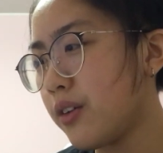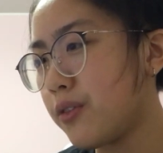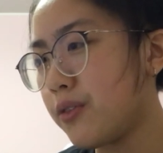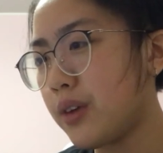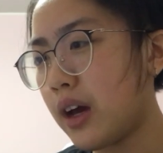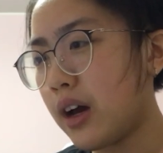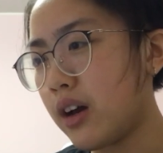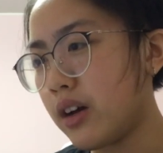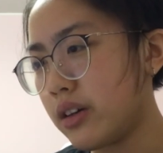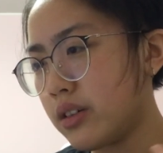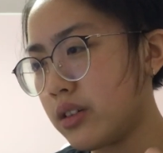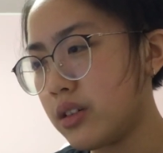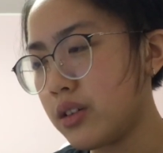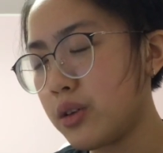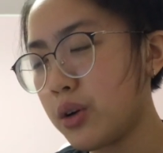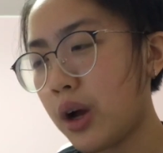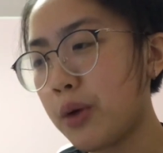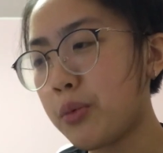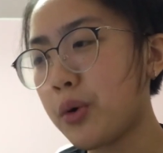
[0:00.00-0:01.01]

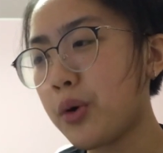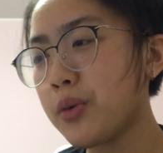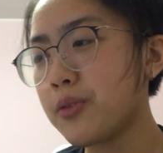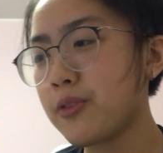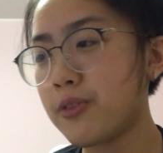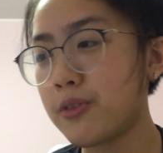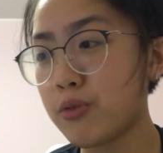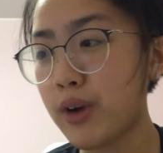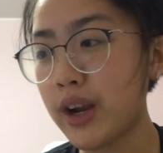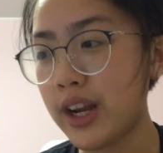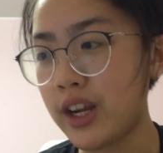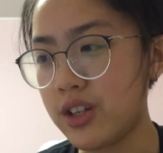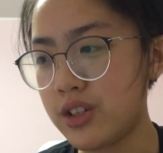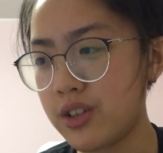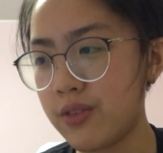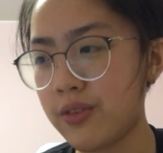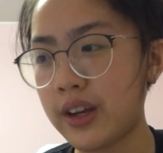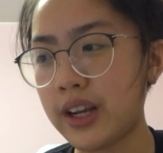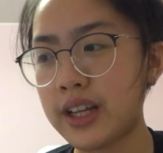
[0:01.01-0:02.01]
I won't rage
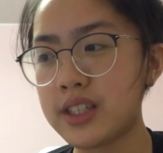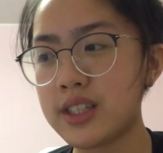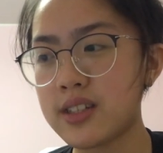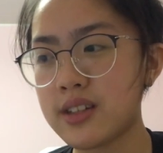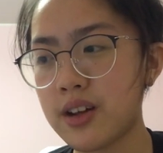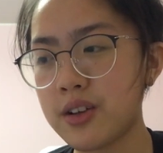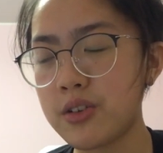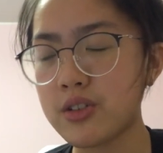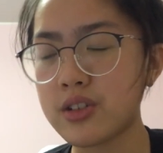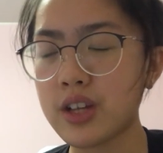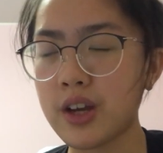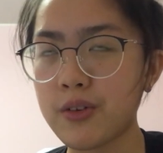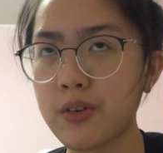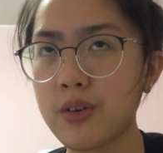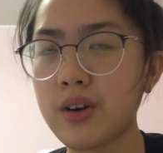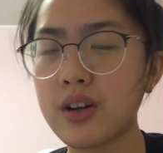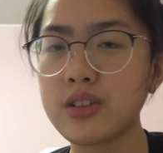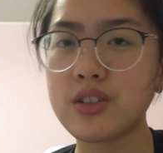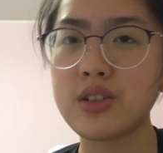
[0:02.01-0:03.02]
if I get stunned or Cypher
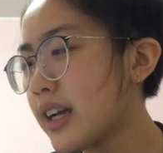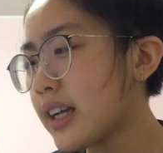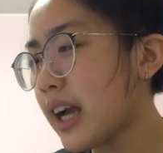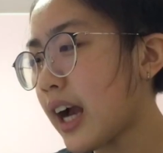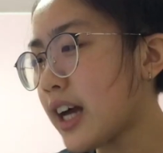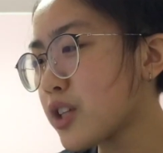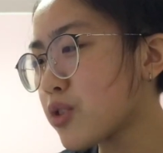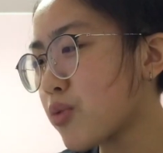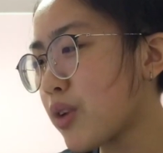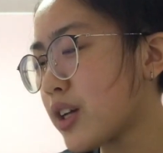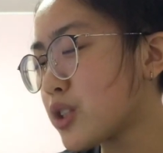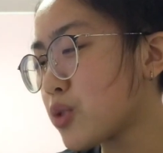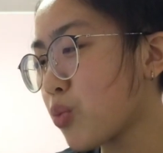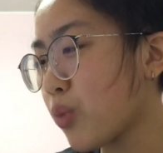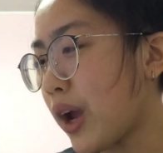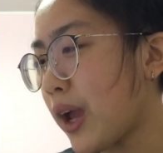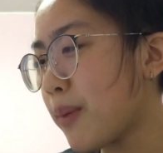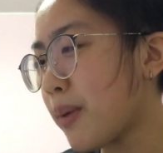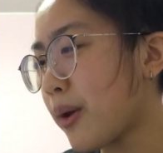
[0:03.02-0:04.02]
Rush. Cast rants
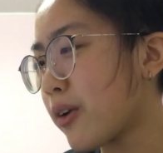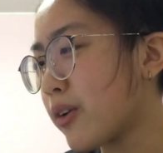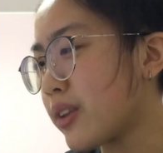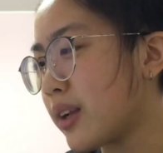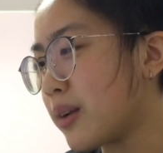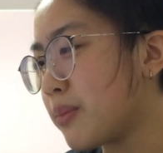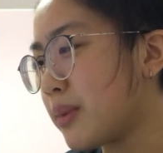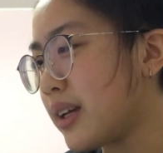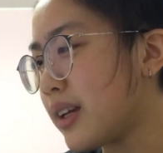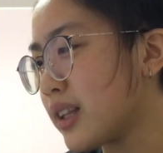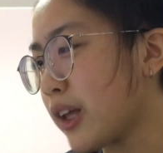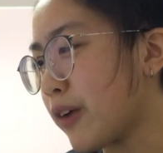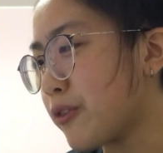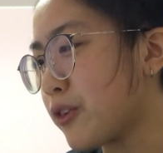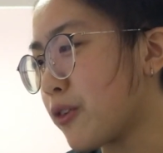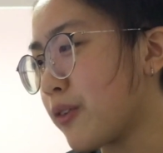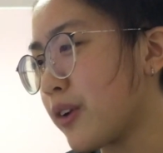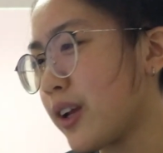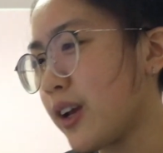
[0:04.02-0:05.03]
way better than me. Love
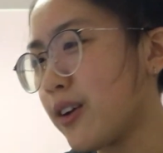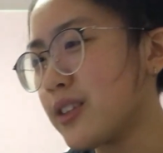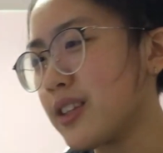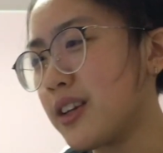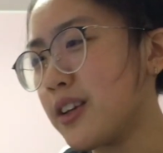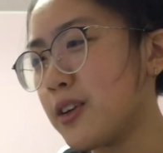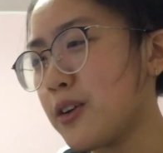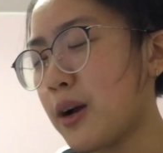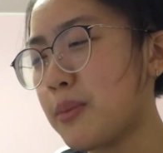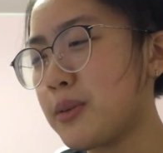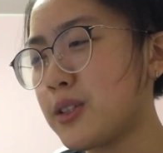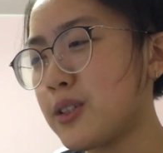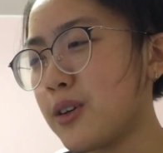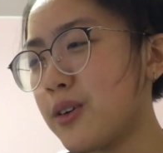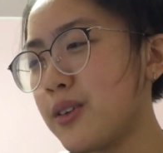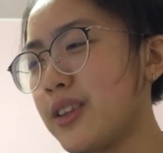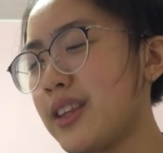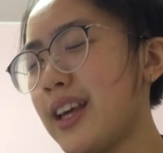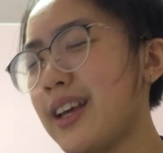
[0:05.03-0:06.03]
your videos in a new
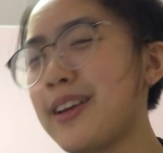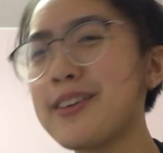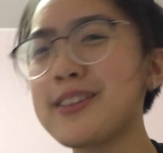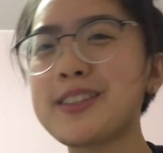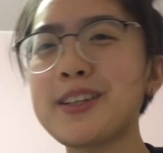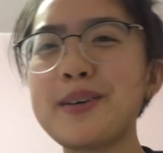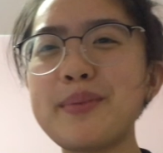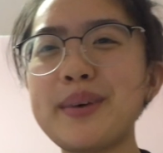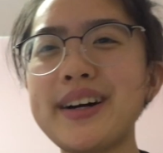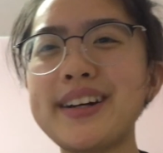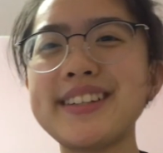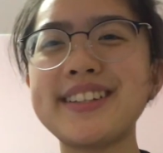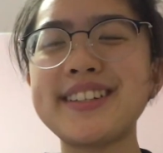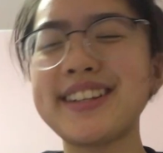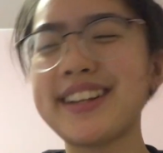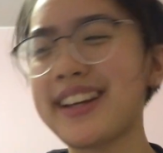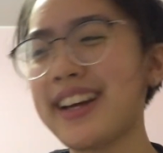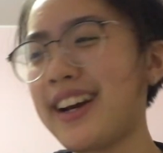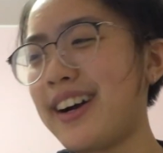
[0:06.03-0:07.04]
episode. Thank you so much
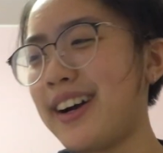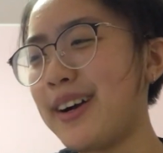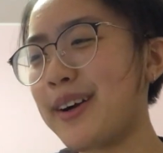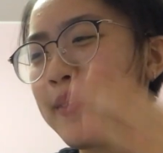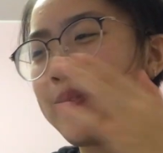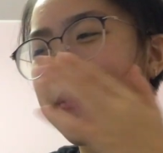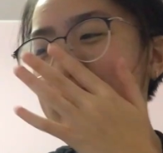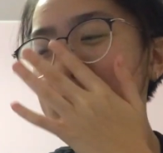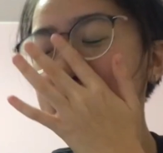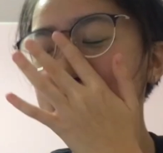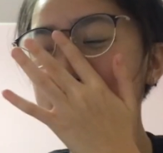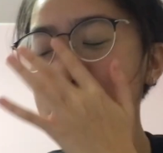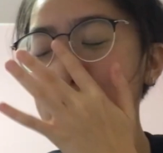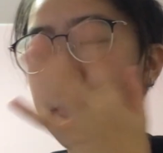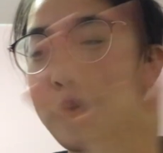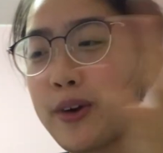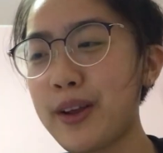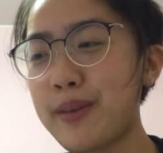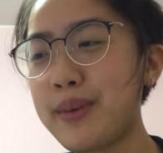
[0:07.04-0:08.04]
for
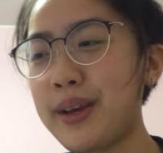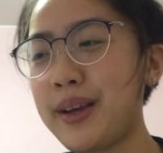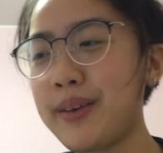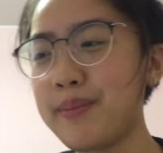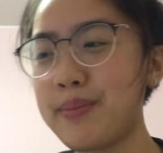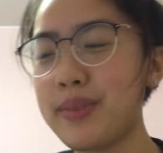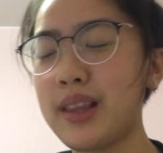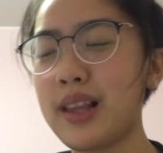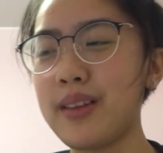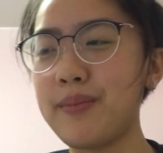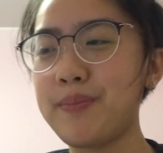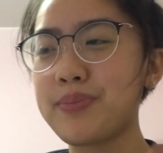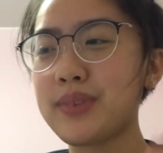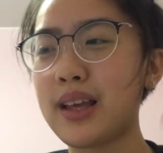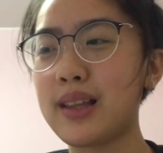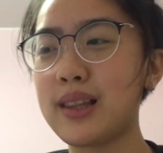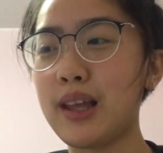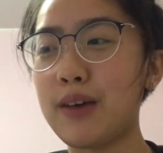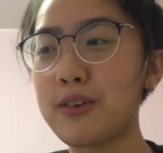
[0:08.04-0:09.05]
supporting me.
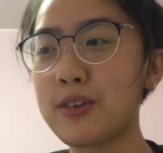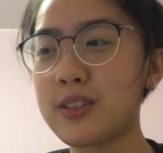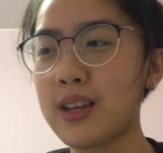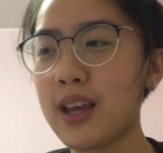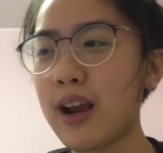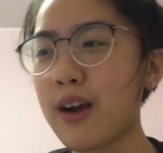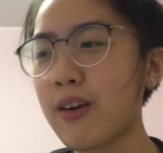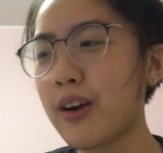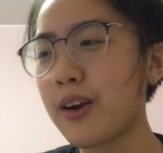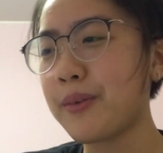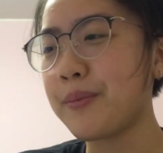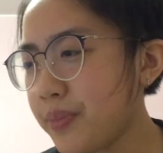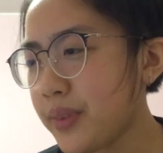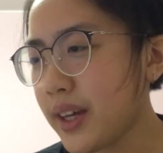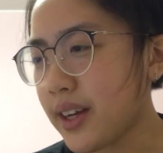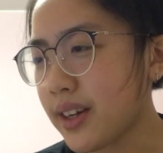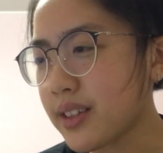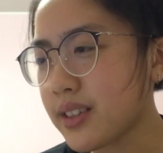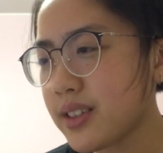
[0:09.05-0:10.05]
Love you, Sierra.
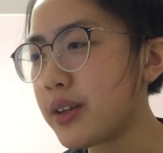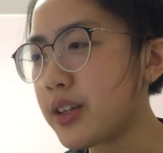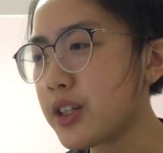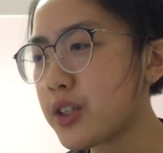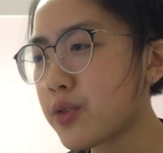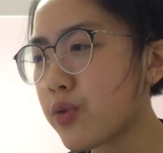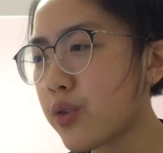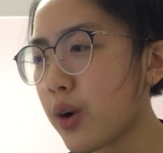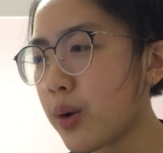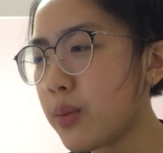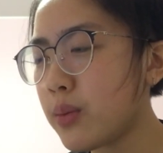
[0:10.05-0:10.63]
Next is from